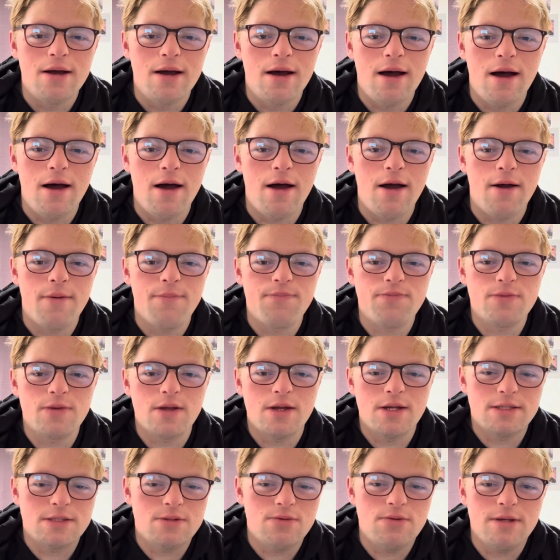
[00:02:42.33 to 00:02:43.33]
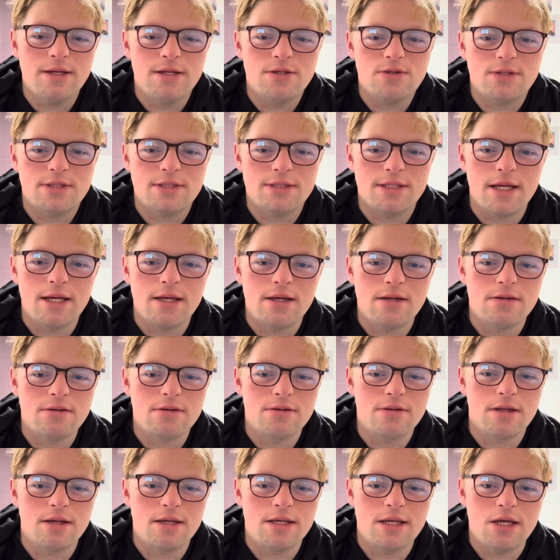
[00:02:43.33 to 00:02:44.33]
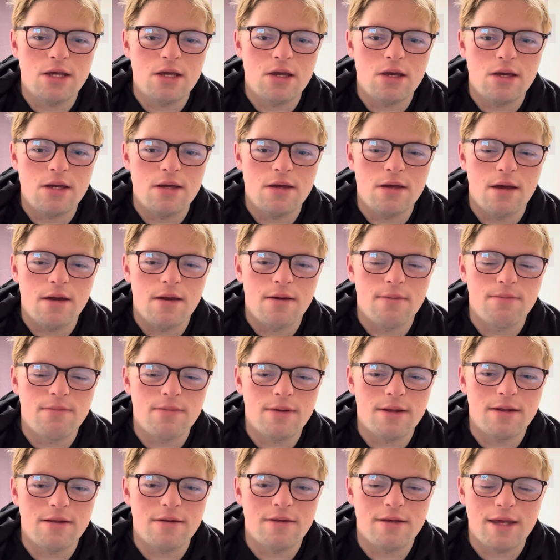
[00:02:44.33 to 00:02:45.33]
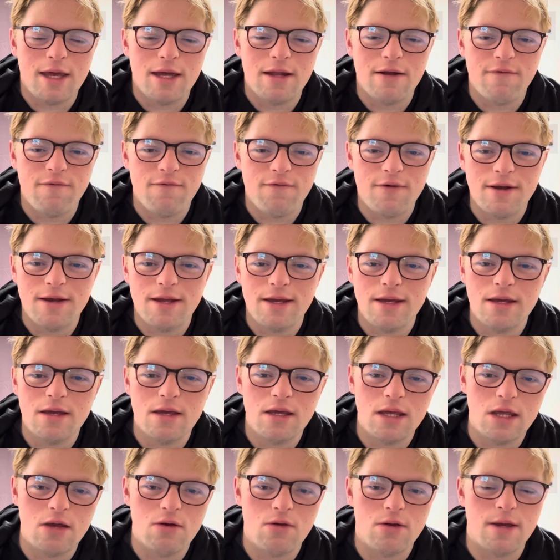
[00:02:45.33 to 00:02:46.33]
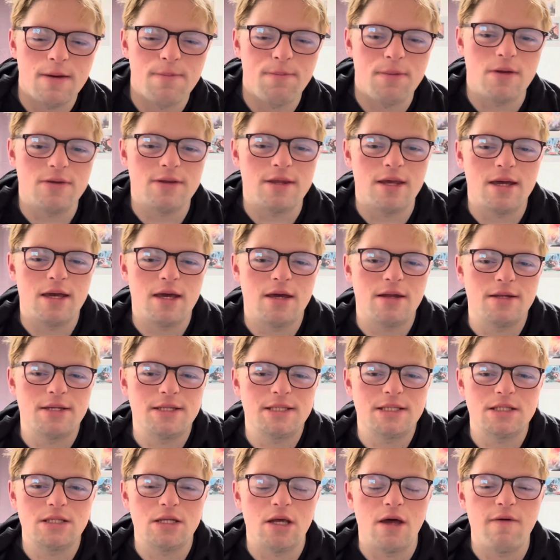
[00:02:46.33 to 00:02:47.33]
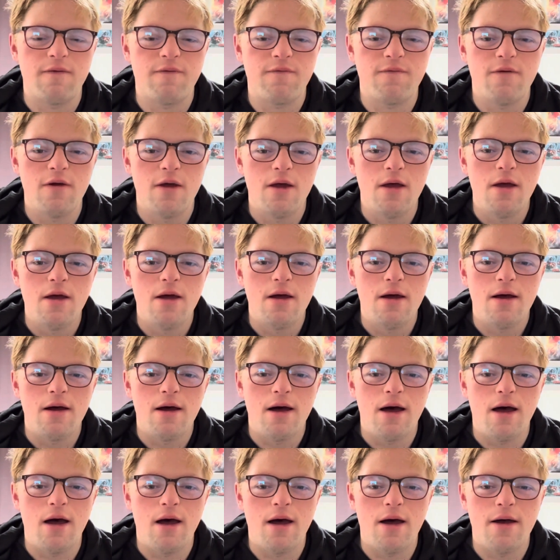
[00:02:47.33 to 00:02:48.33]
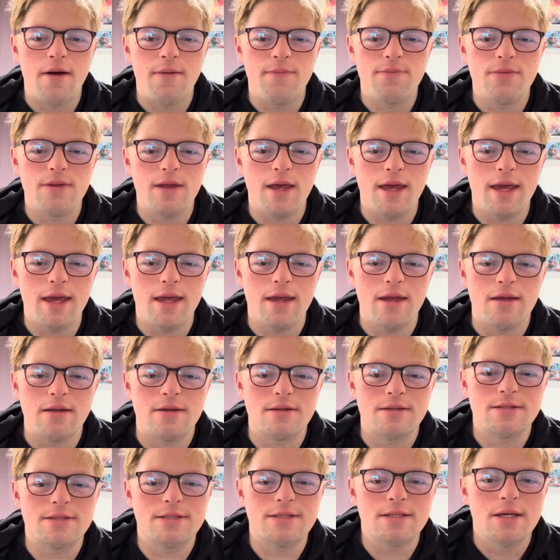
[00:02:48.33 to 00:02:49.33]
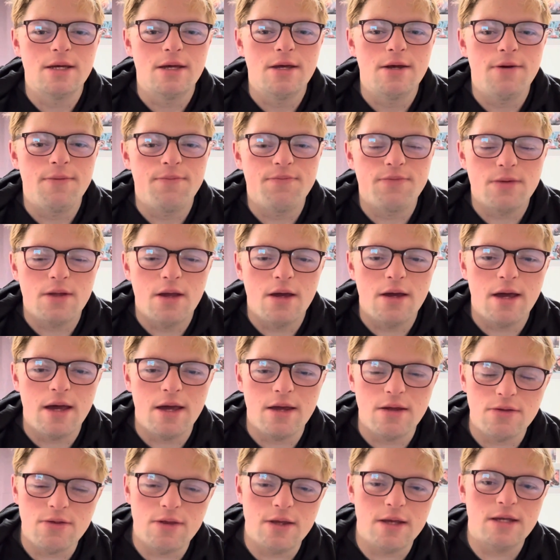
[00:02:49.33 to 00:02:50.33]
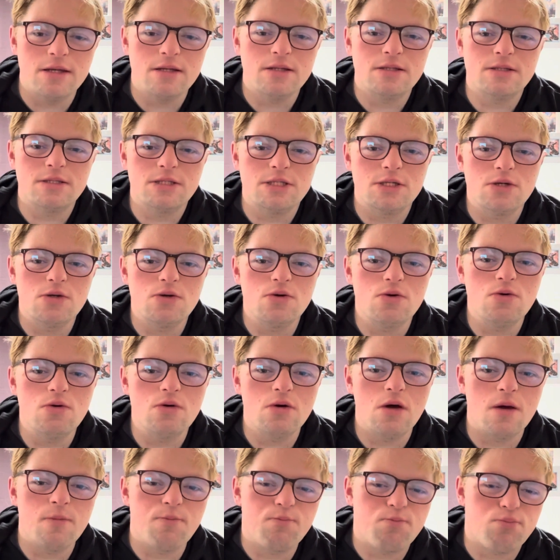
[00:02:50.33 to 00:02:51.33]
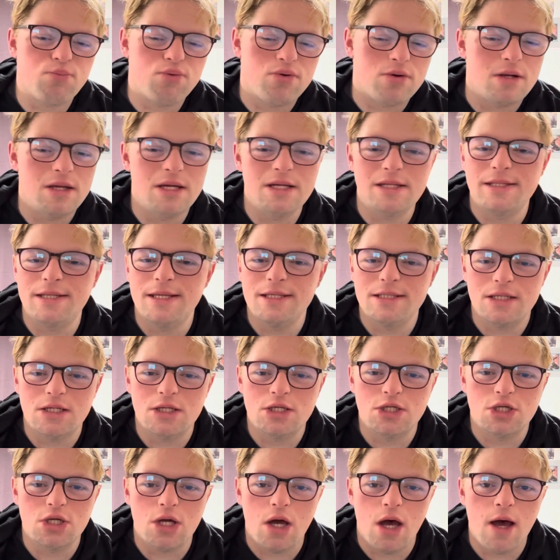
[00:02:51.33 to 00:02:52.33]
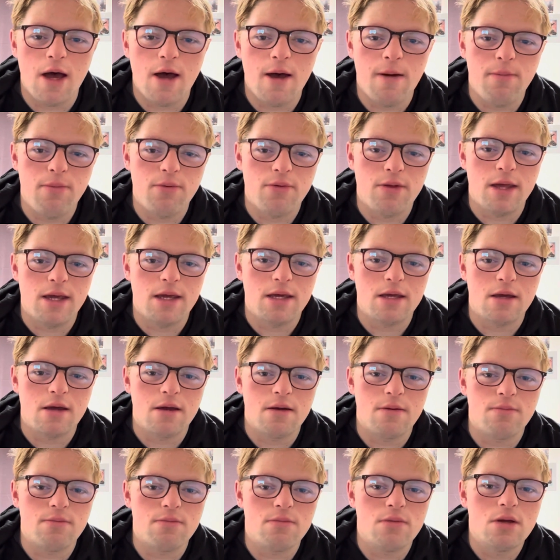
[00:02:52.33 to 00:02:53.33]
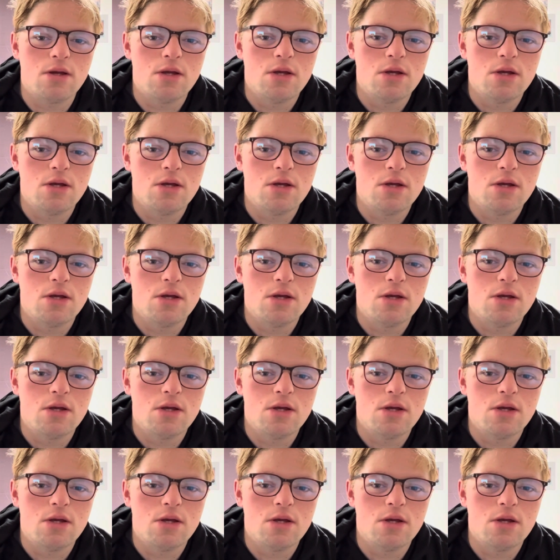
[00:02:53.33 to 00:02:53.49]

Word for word: um, it's really interesting, like um, and kind of funny hearing about that kind of stuff. Uh, and they do a pretty decent job, like um,